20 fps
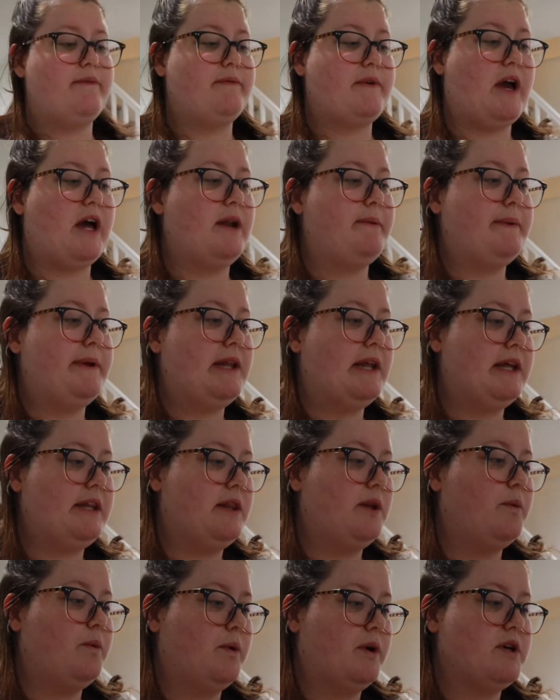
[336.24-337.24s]
I've kind of been like
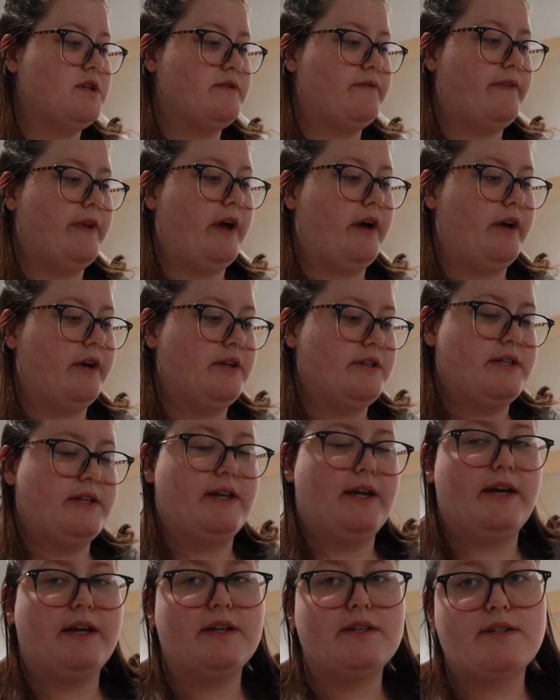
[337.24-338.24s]
the worst vlogger
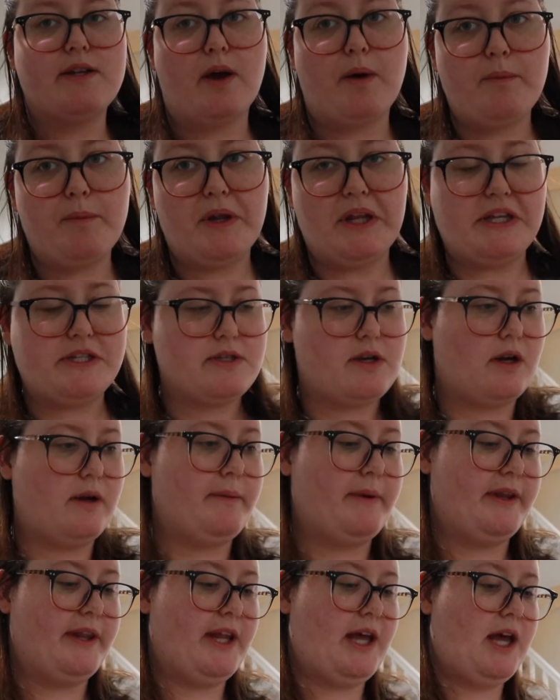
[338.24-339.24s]
today, so I'm really sorry
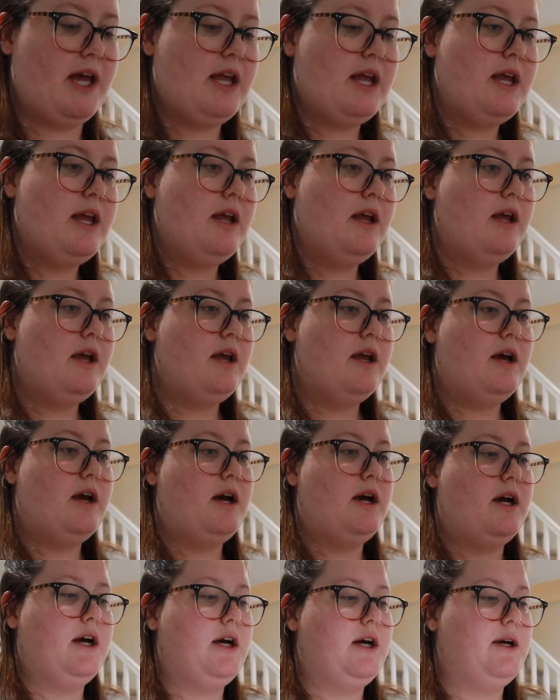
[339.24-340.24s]
about that.
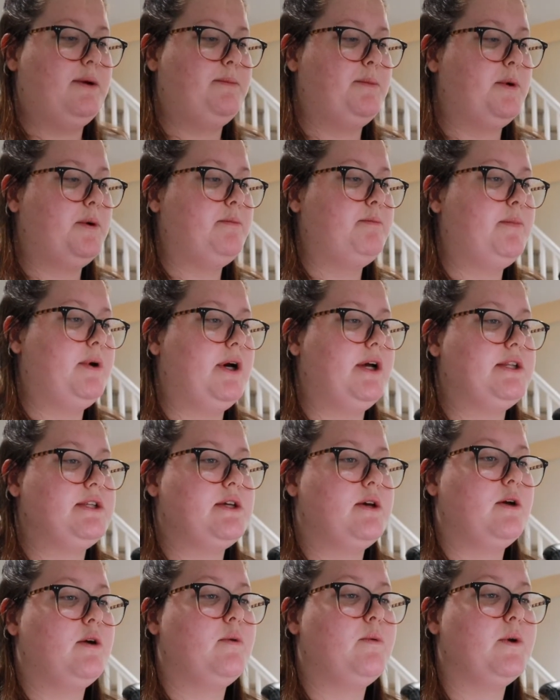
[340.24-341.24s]
Um,
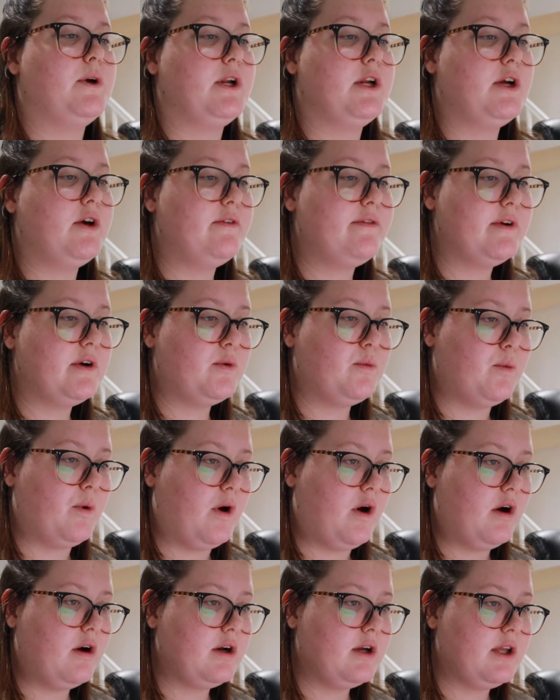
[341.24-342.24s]
but we're gonna go for a
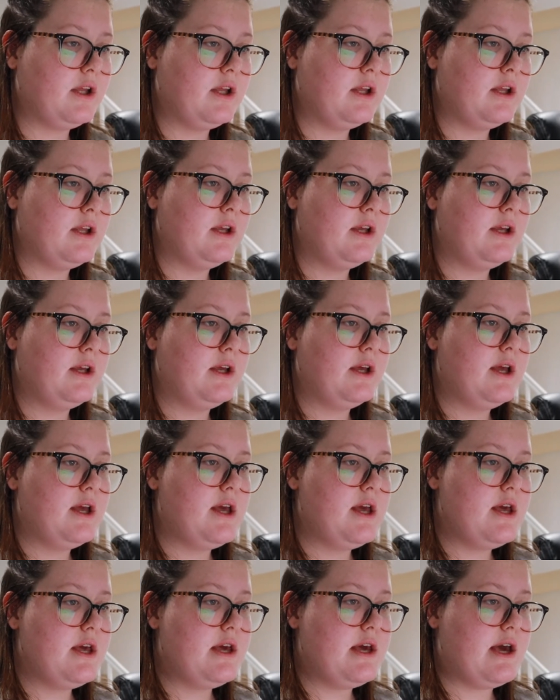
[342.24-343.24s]
walk
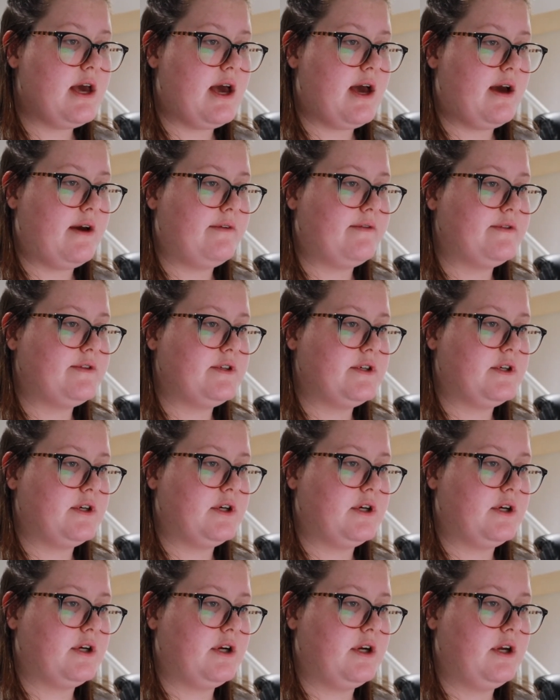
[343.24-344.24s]

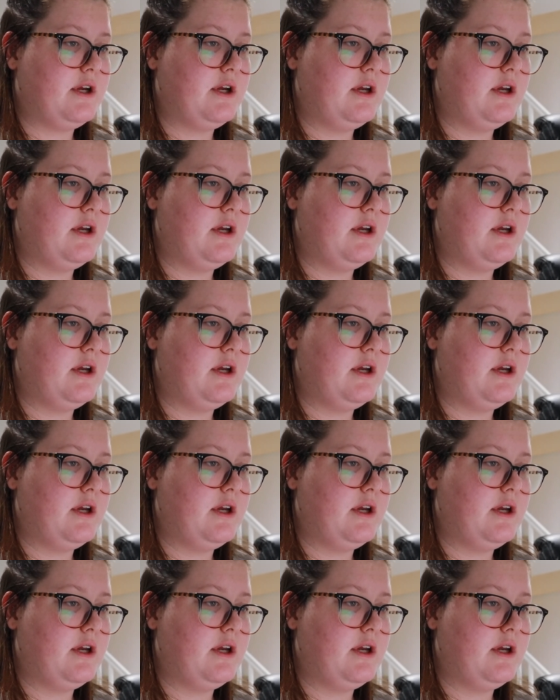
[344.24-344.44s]
after